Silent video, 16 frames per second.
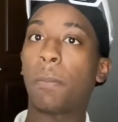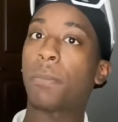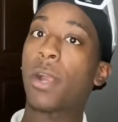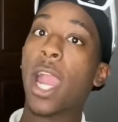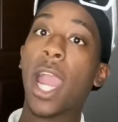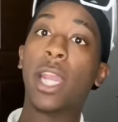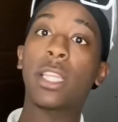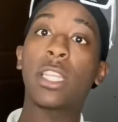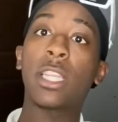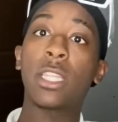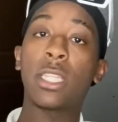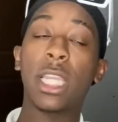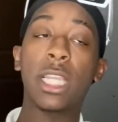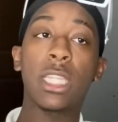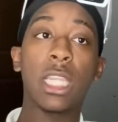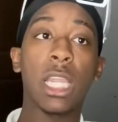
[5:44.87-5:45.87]
practice
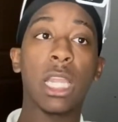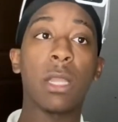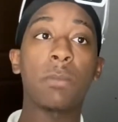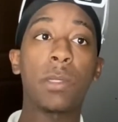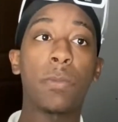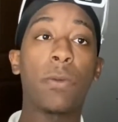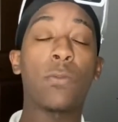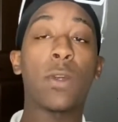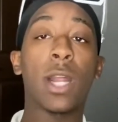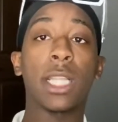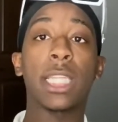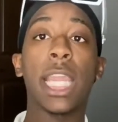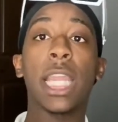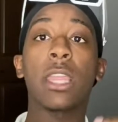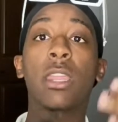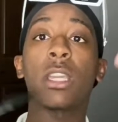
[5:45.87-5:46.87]
exams before I
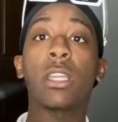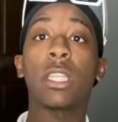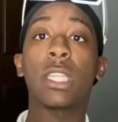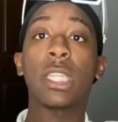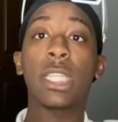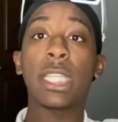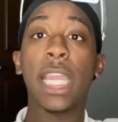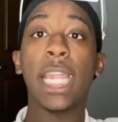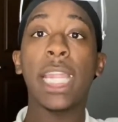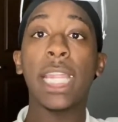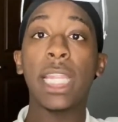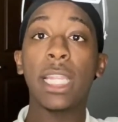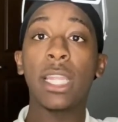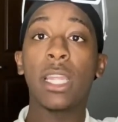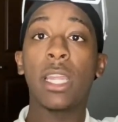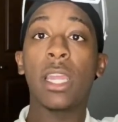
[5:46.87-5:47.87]
take the
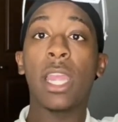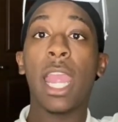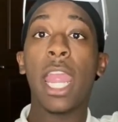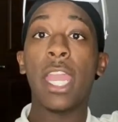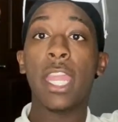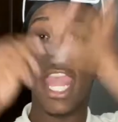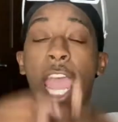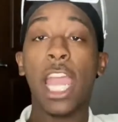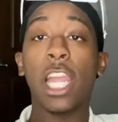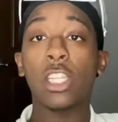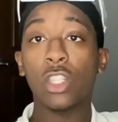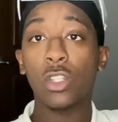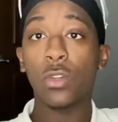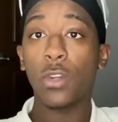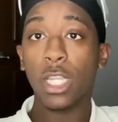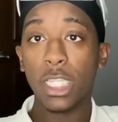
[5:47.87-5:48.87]
state and
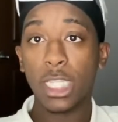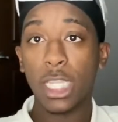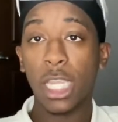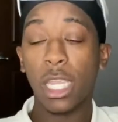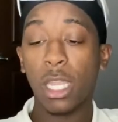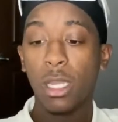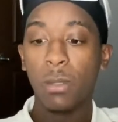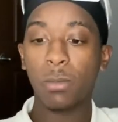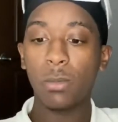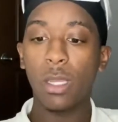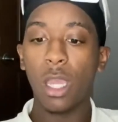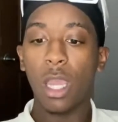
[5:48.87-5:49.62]
national exam.